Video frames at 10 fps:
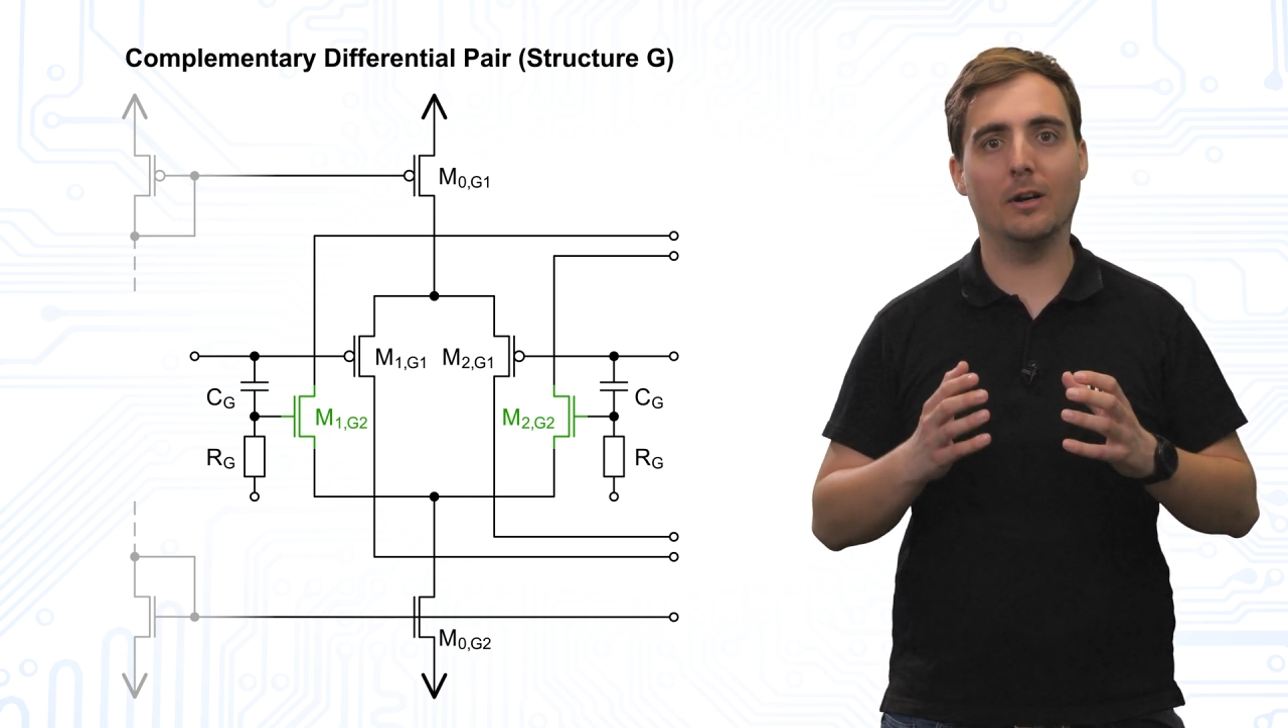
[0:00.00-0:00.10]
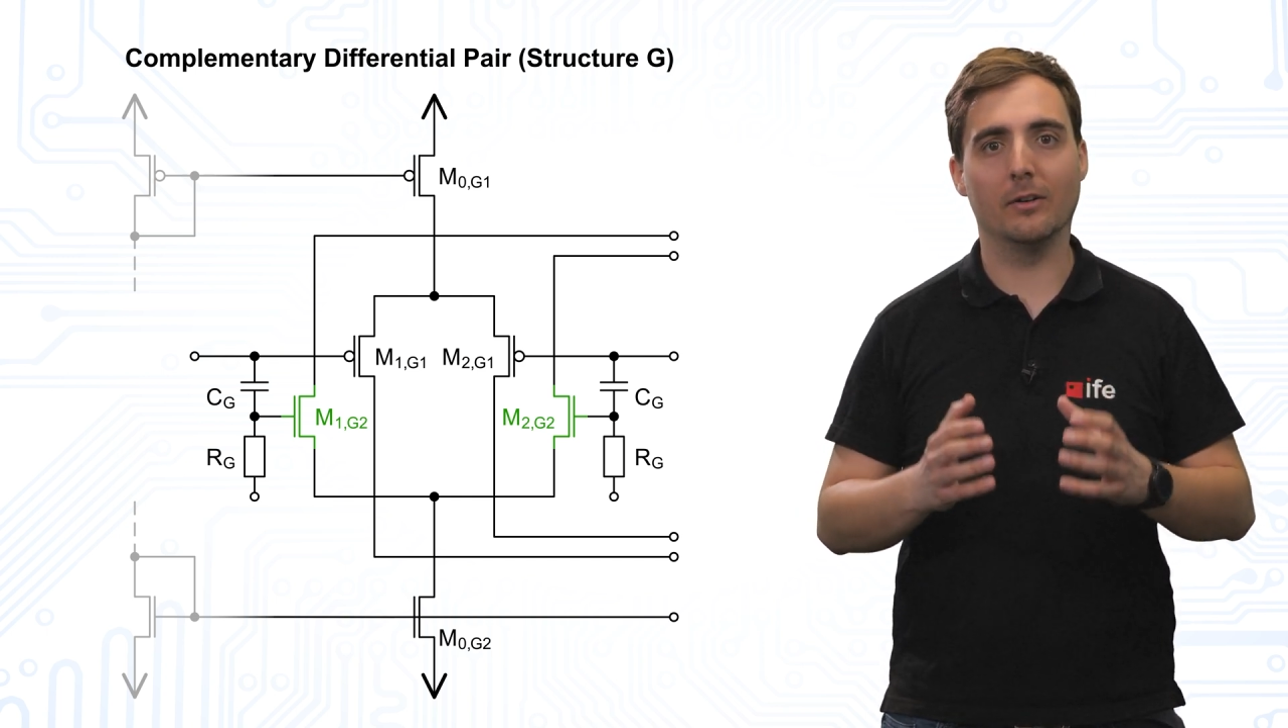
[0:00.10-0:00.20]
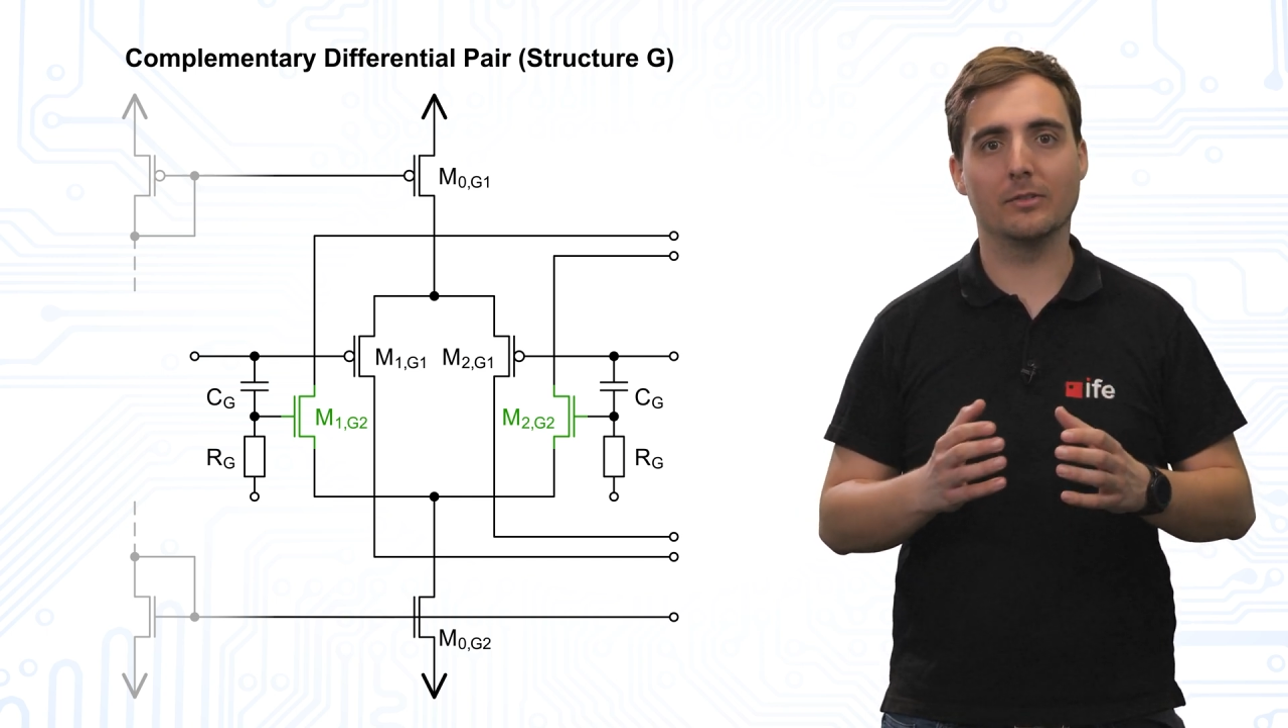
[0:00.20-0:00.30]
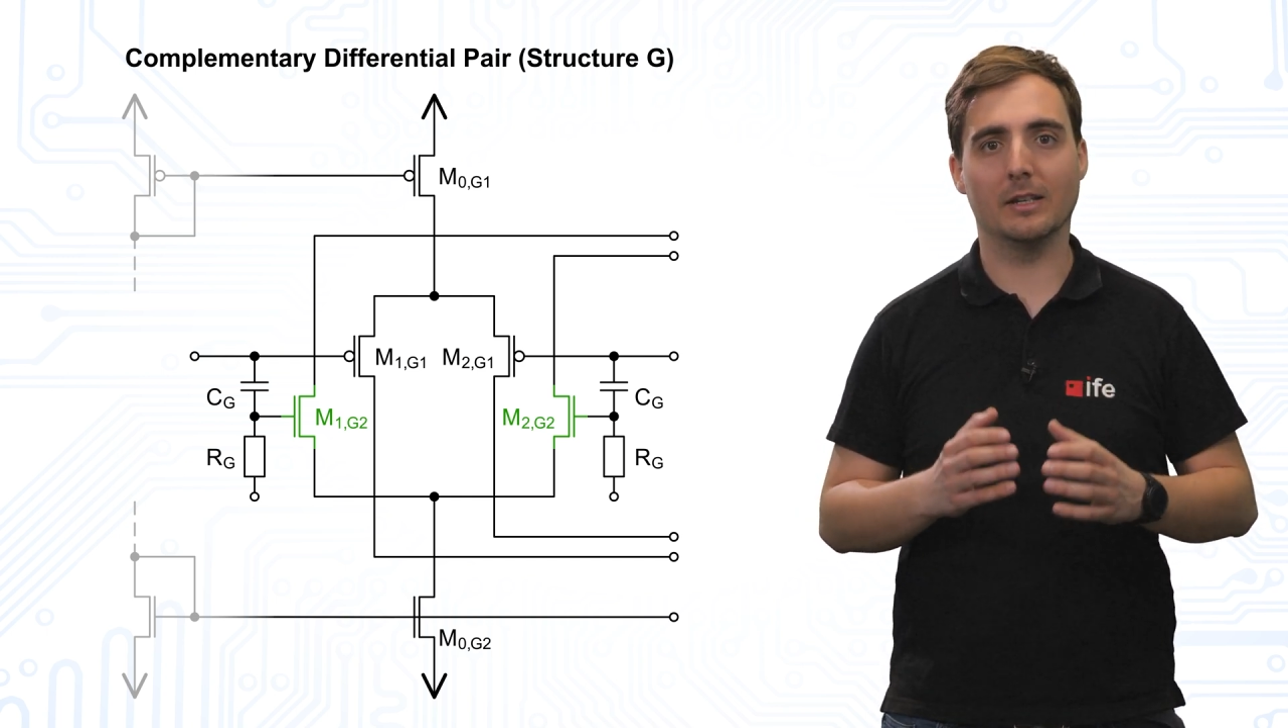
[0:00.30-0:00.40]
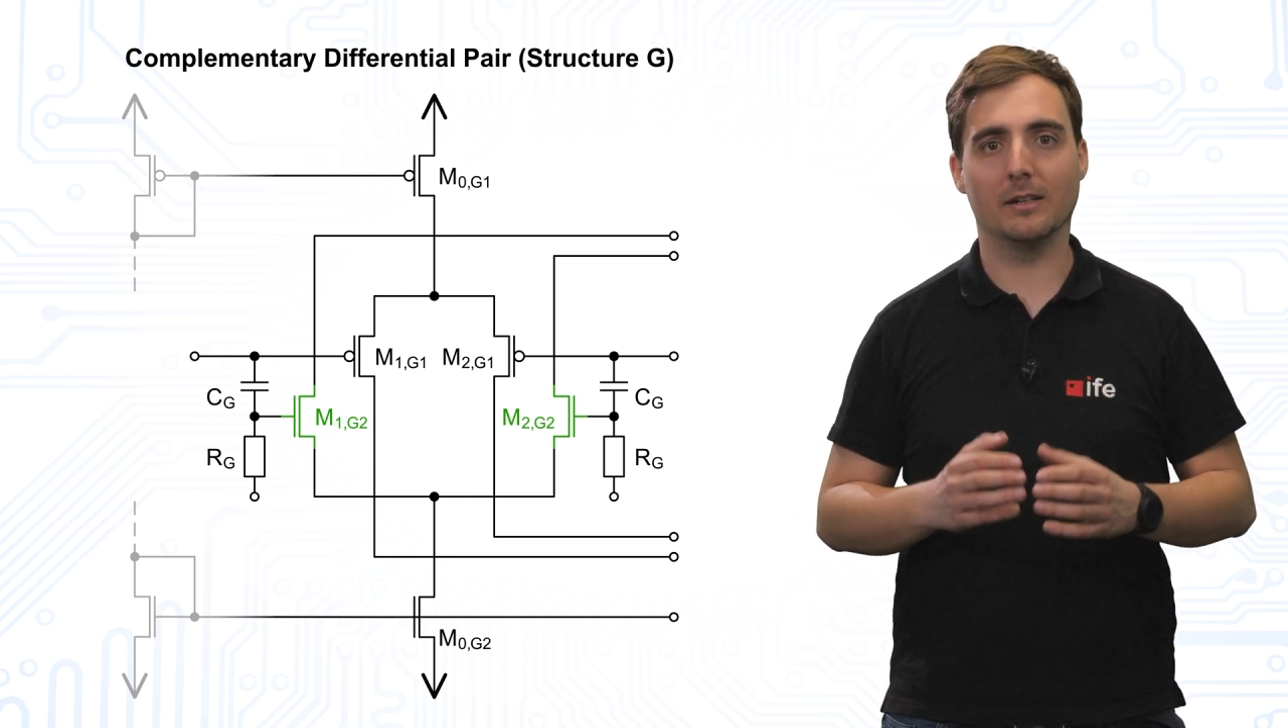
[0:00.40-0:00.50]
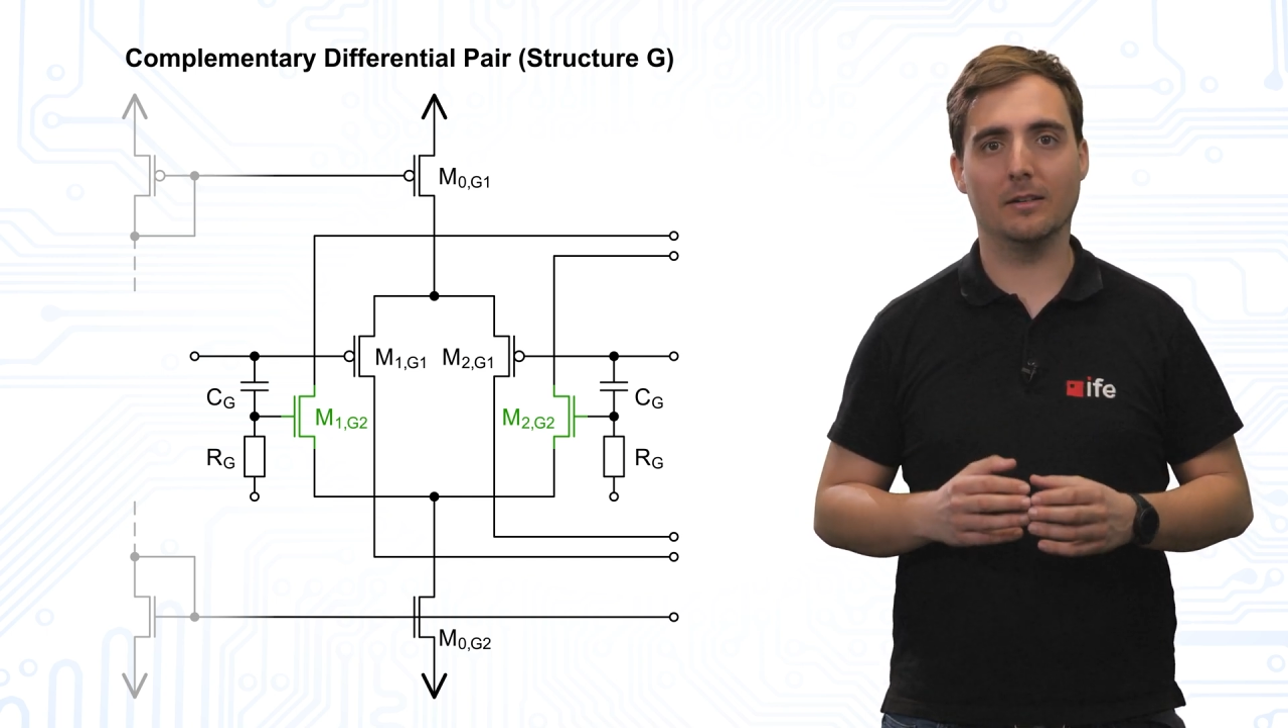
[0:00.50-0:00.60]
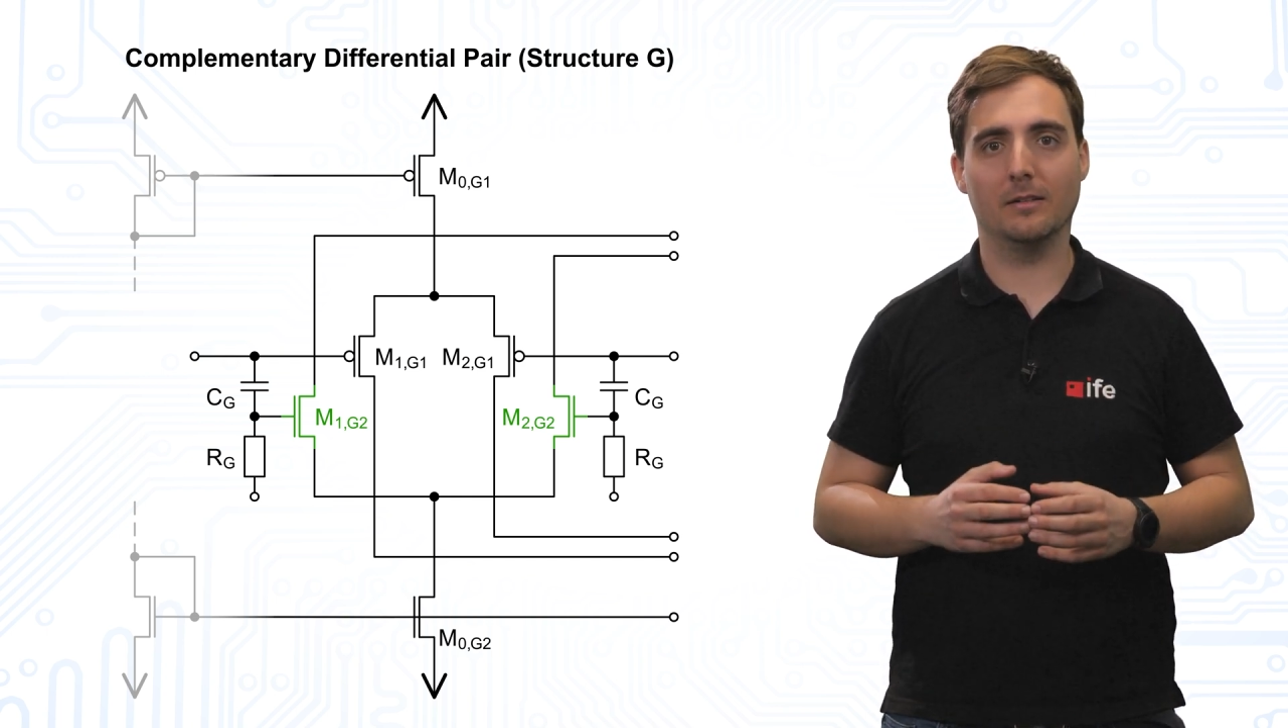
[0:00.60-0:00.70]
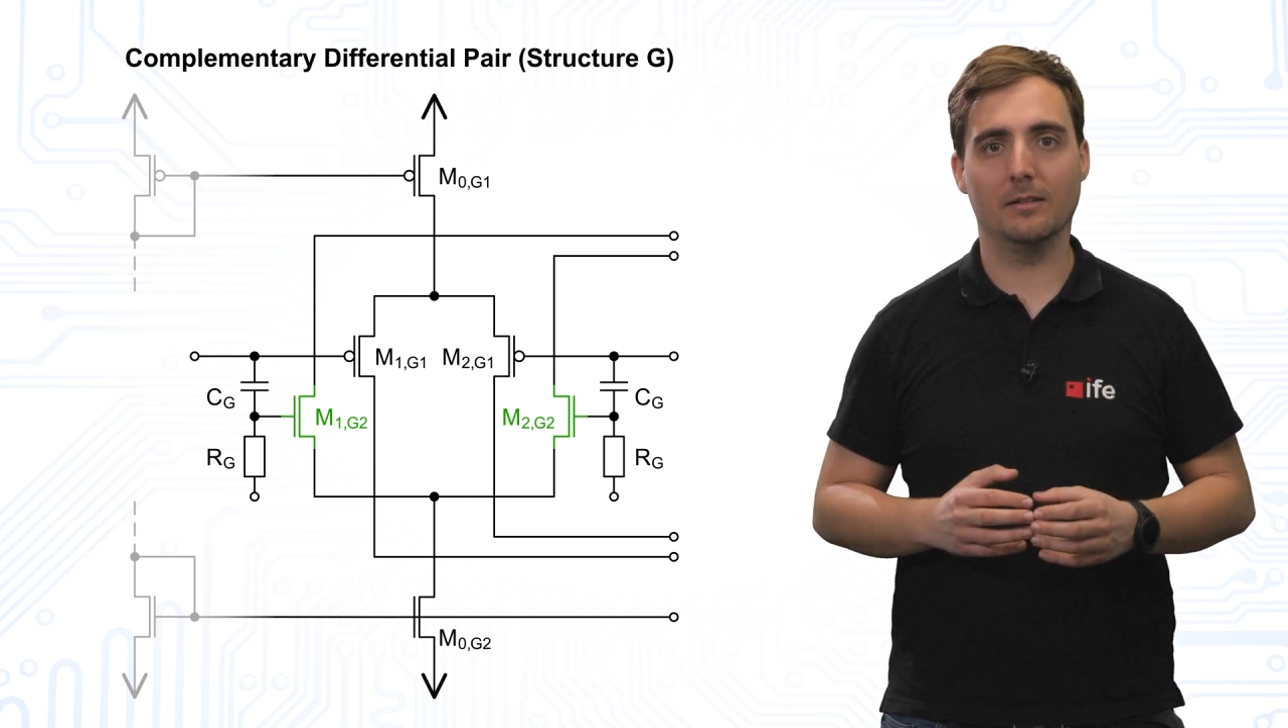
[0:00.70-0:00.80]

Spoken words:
offset.